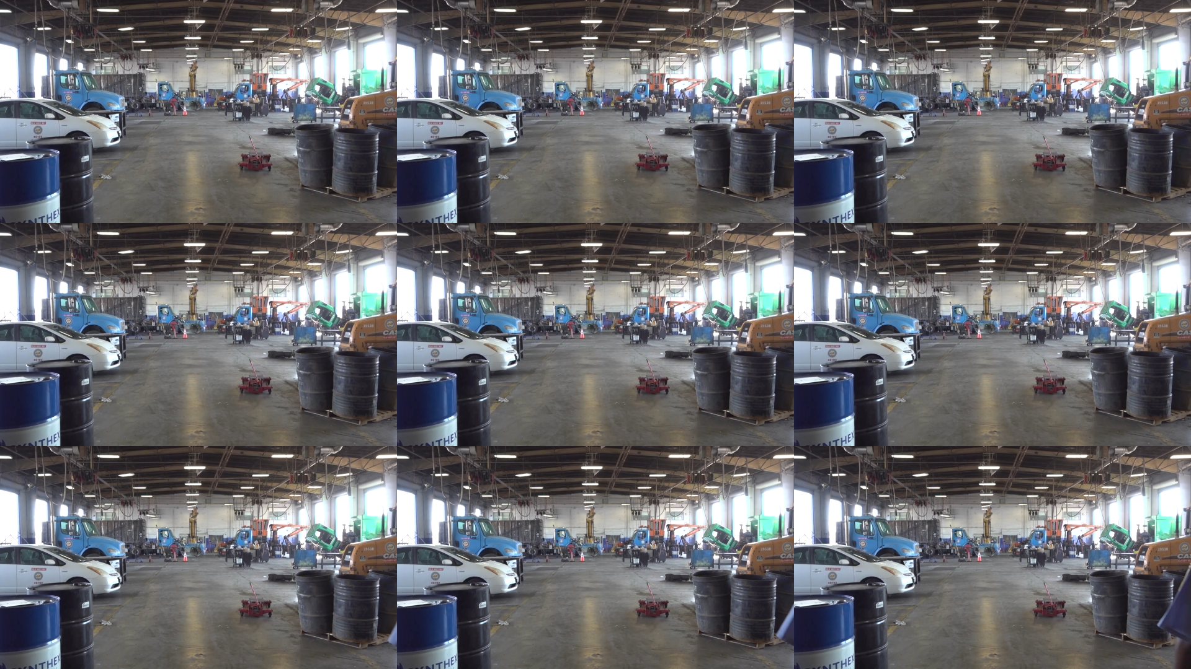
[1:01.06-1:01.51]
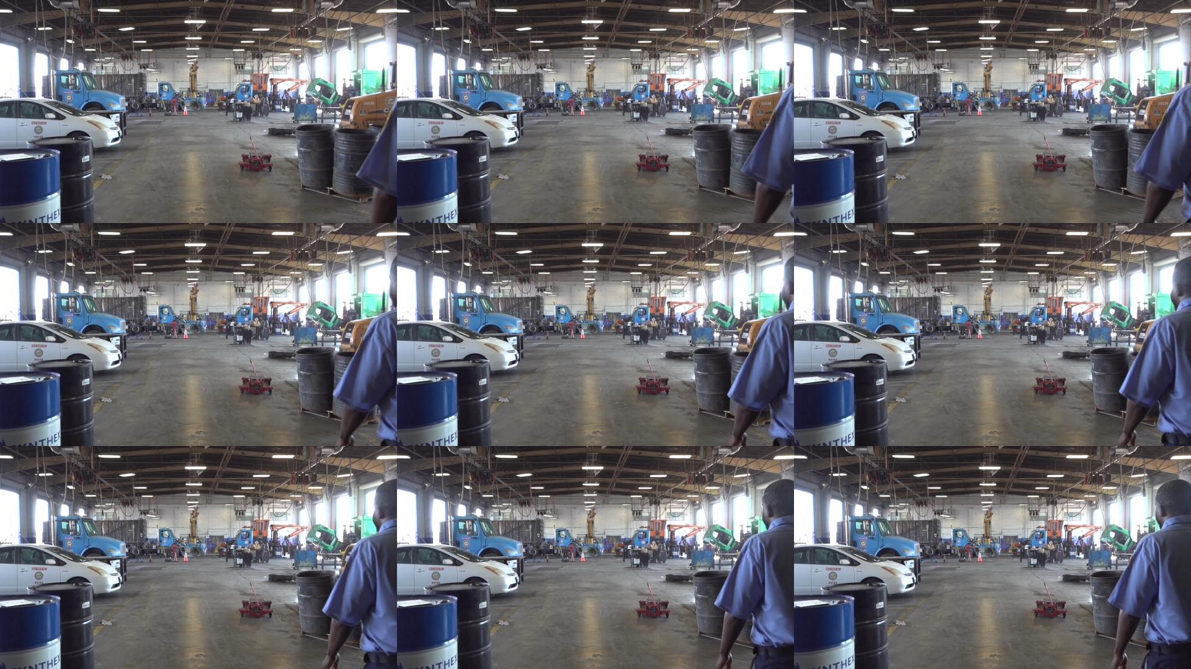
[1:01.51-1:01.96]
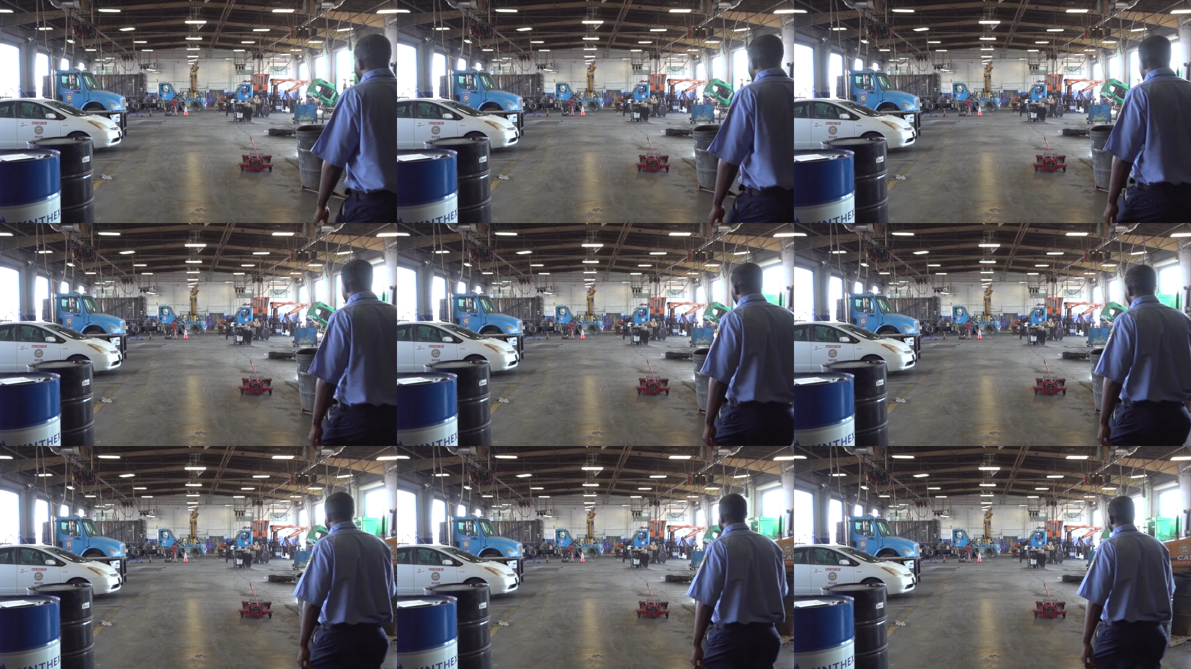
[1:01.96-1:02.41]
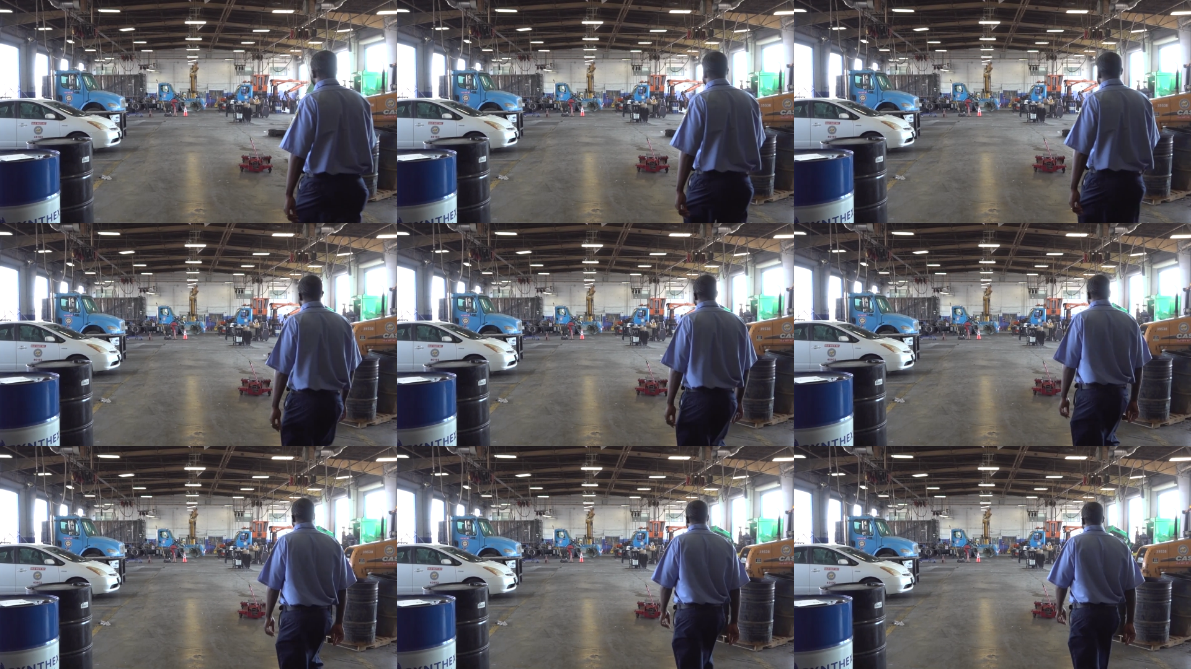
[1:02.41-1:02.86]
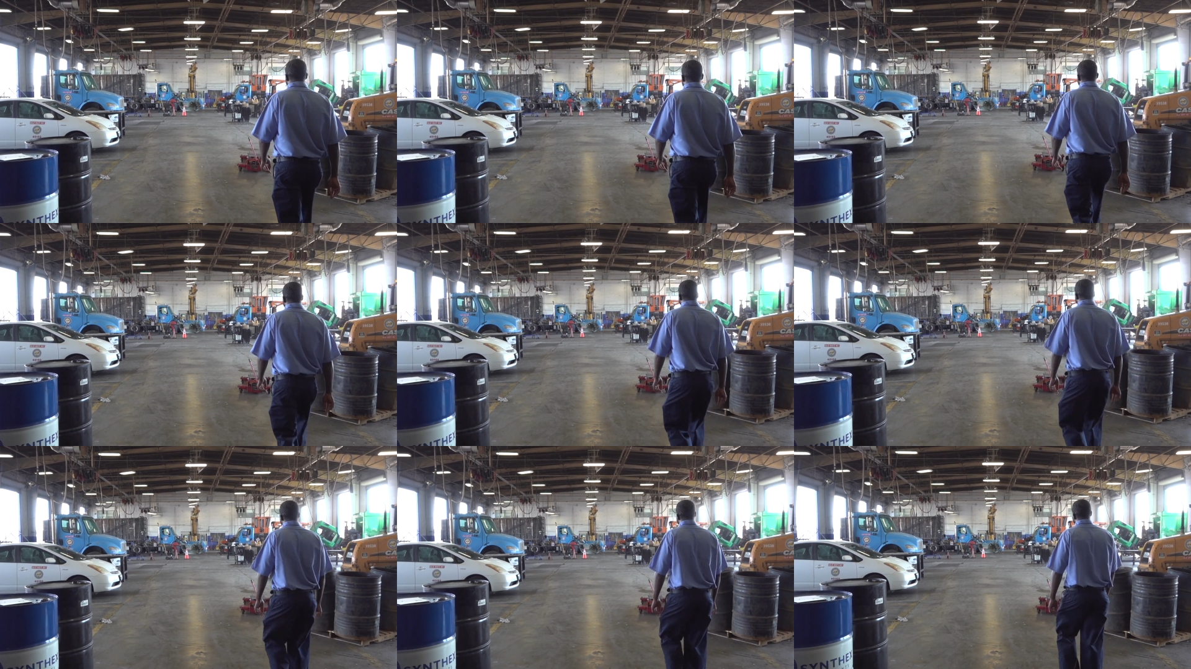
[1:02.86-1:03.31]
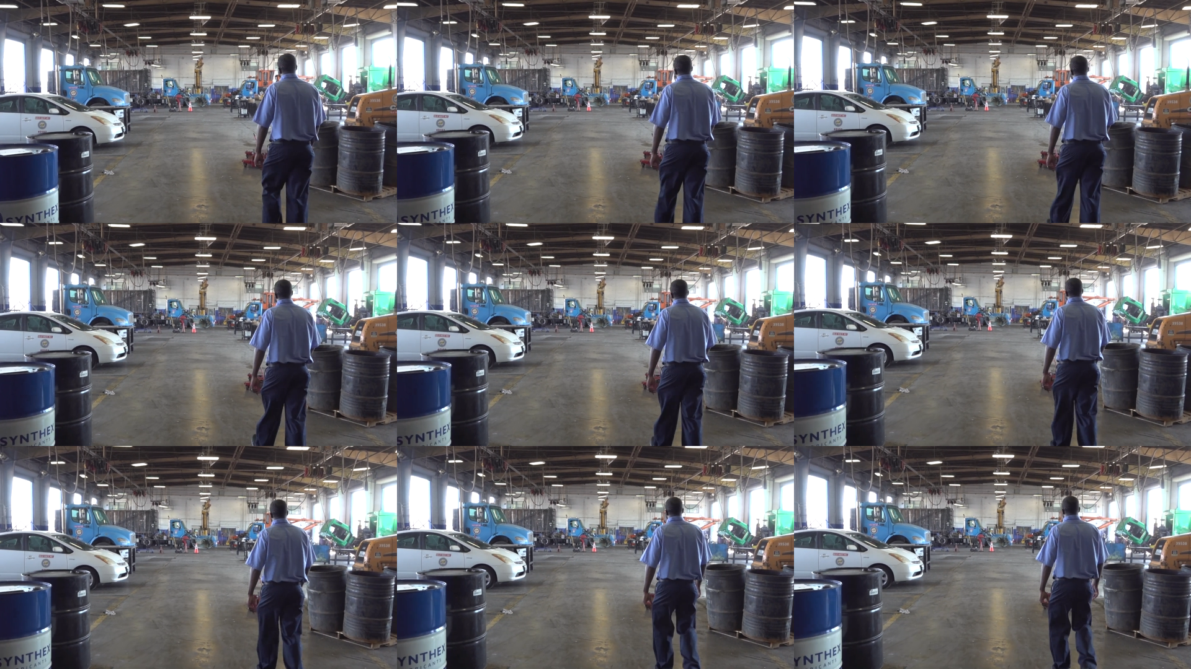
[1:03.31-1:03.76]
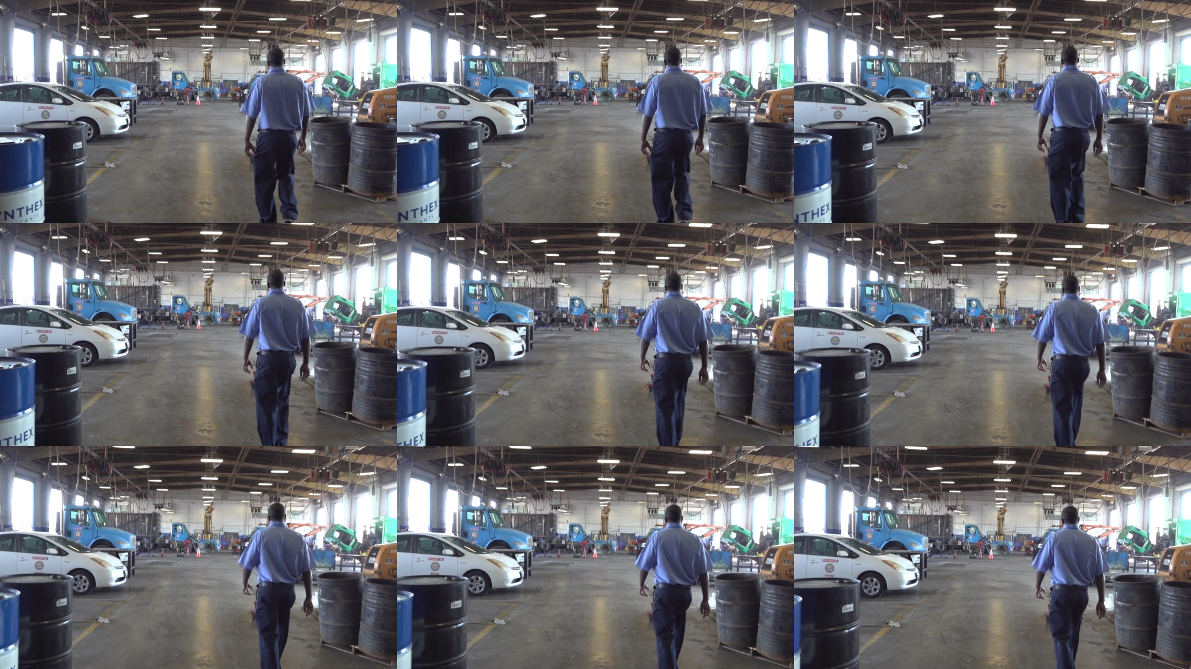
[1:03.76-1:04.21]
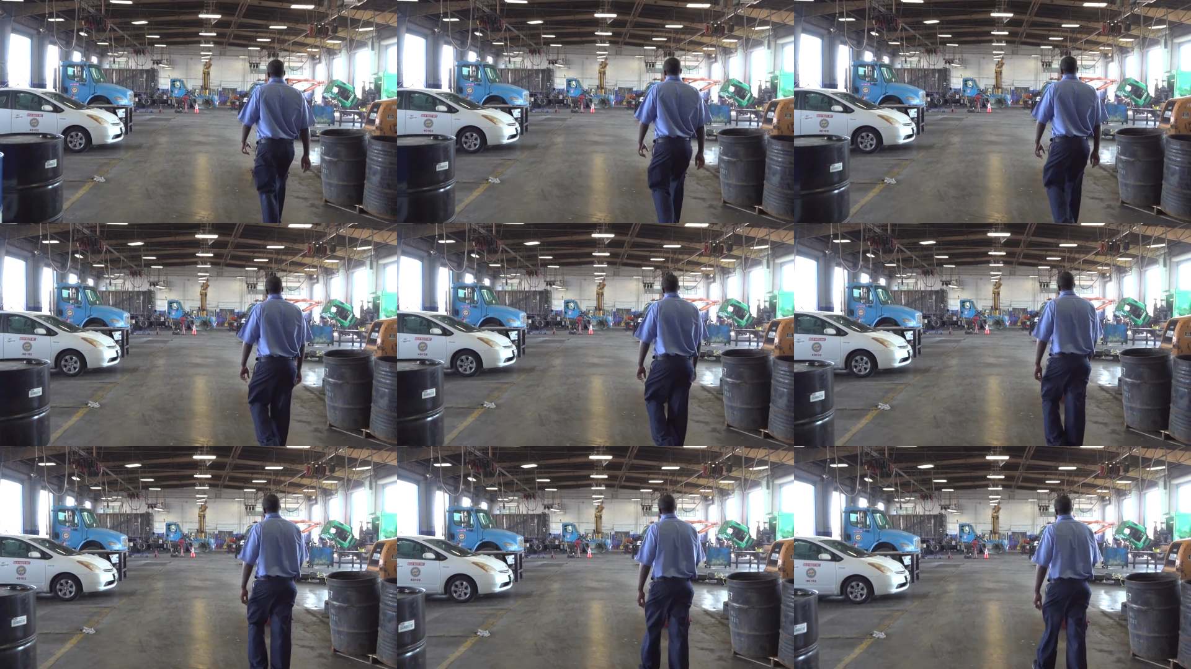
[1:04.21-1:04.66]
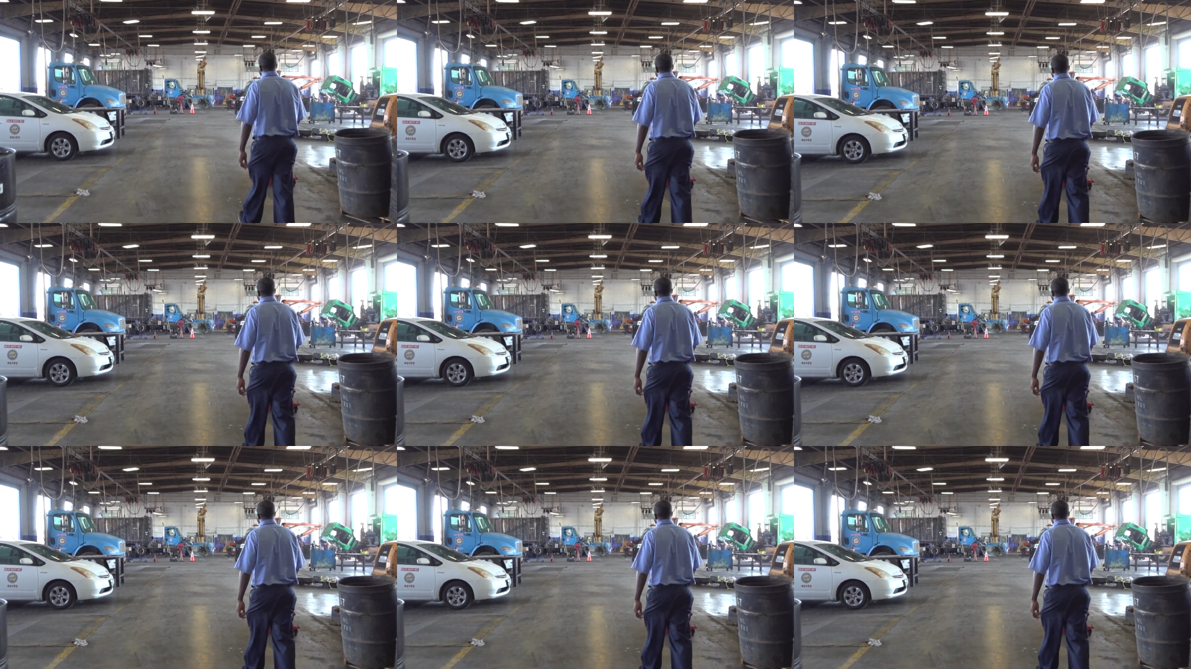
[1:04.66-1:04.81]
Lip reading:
(no speaker visible)